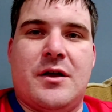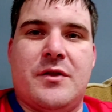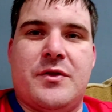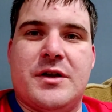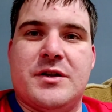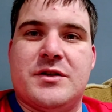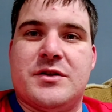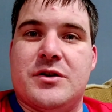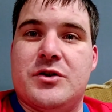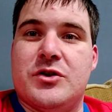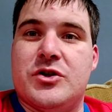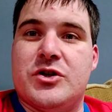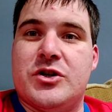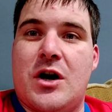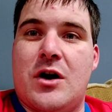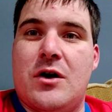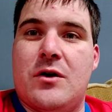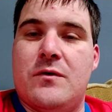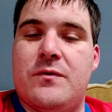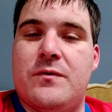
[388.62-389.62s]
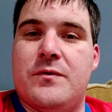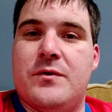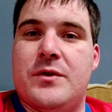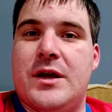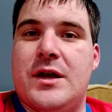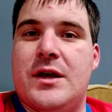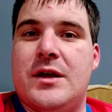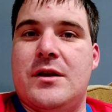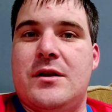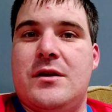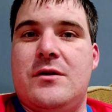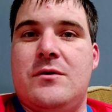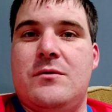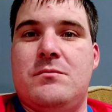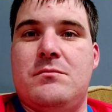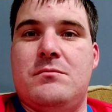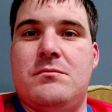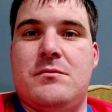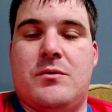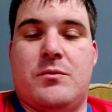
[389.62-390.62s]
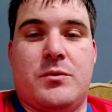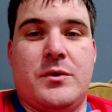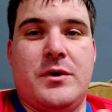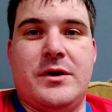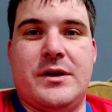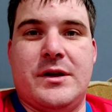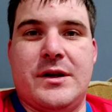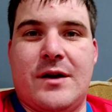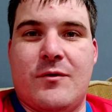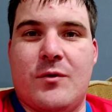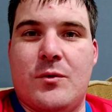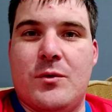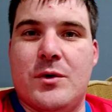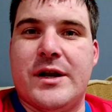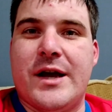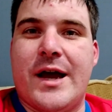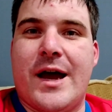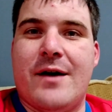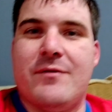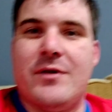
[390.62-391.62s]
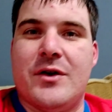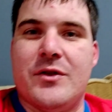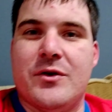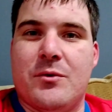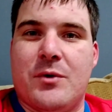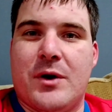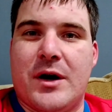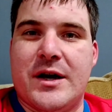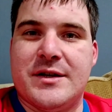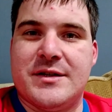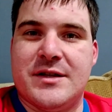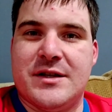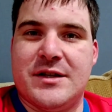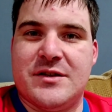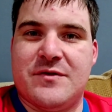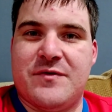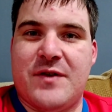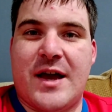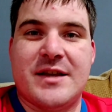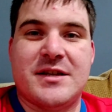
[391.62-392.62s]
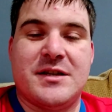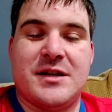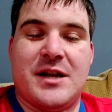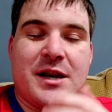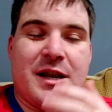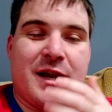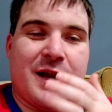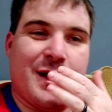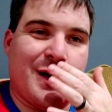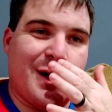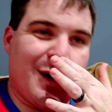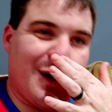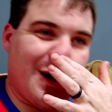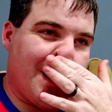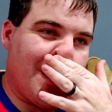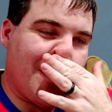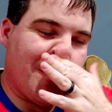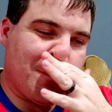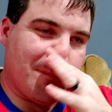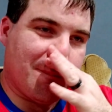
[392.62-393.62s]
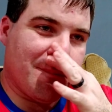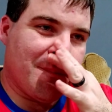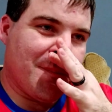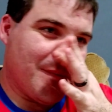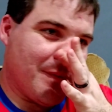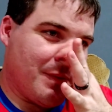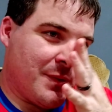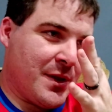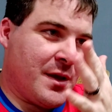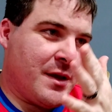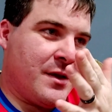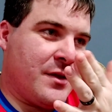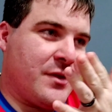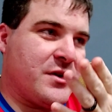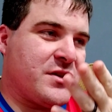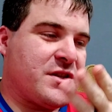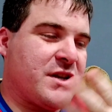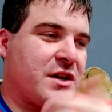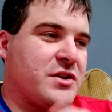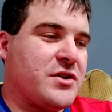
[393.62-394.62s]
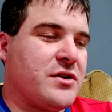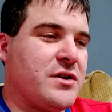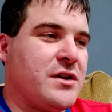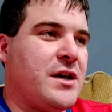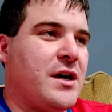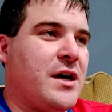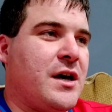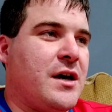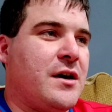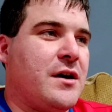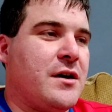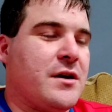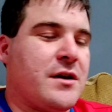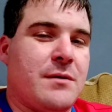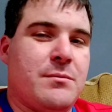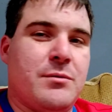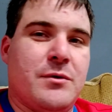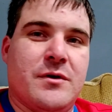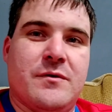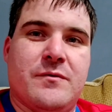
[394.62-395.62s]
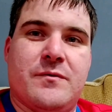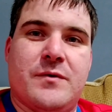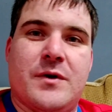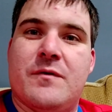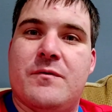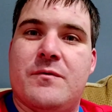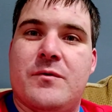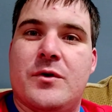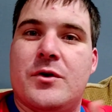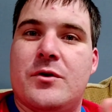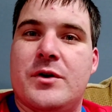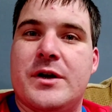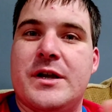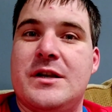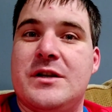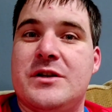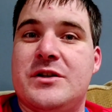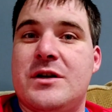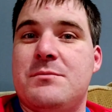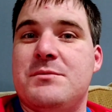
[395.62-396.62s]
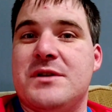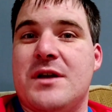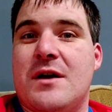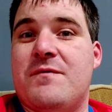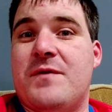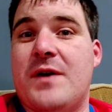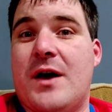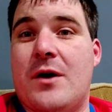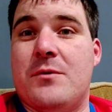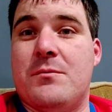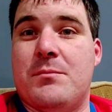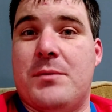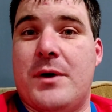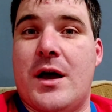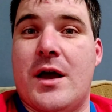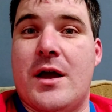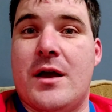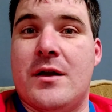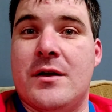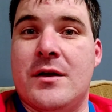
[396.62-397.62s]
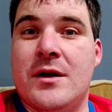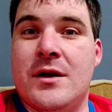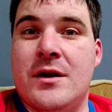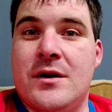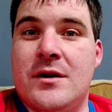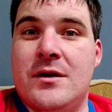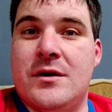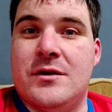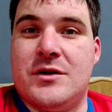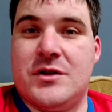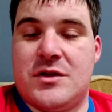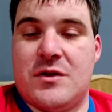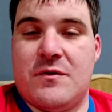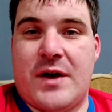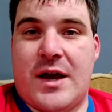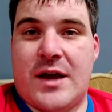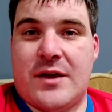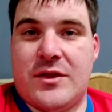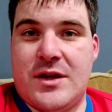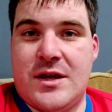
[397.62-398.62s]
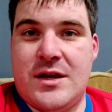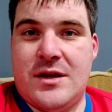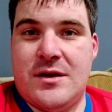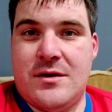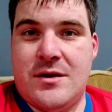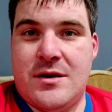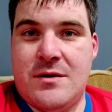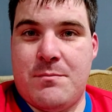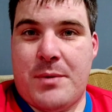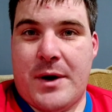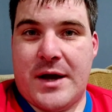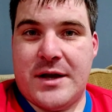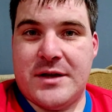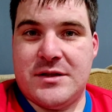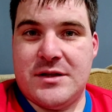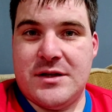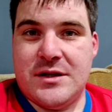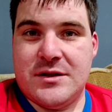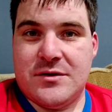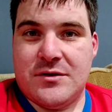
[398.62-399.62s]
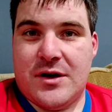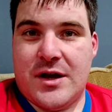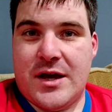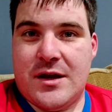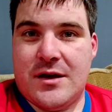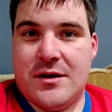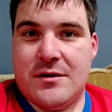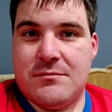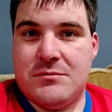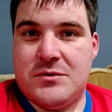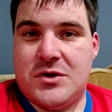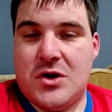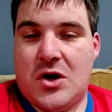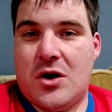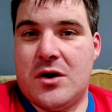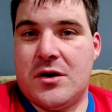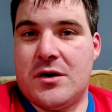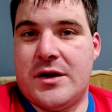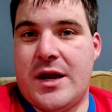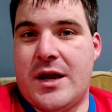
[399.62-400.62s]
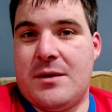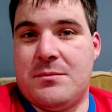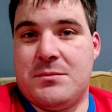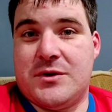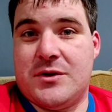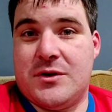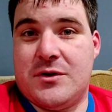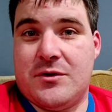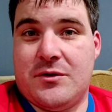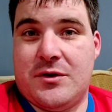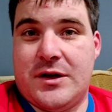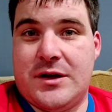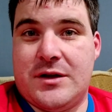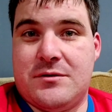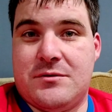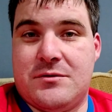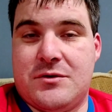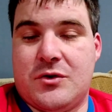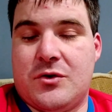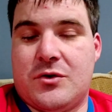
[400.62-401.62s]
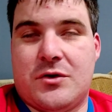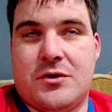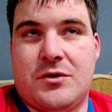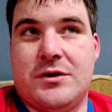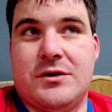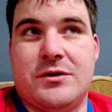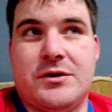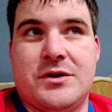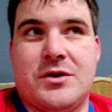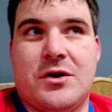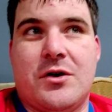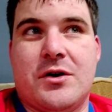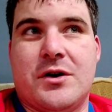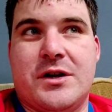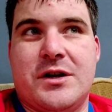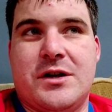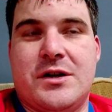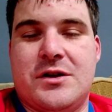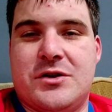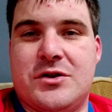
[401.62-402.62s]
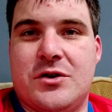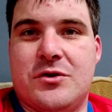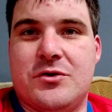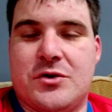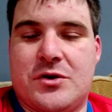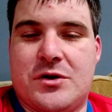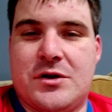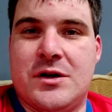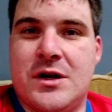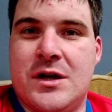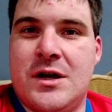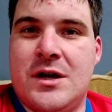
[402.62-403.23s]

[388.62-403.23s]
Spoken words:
things on your shelf that you really never would have otherwise, and it's fascinating. There's actually a couple of little hidden gems I found by just the fact that he buys these like dog games that are like clearly targeted at children.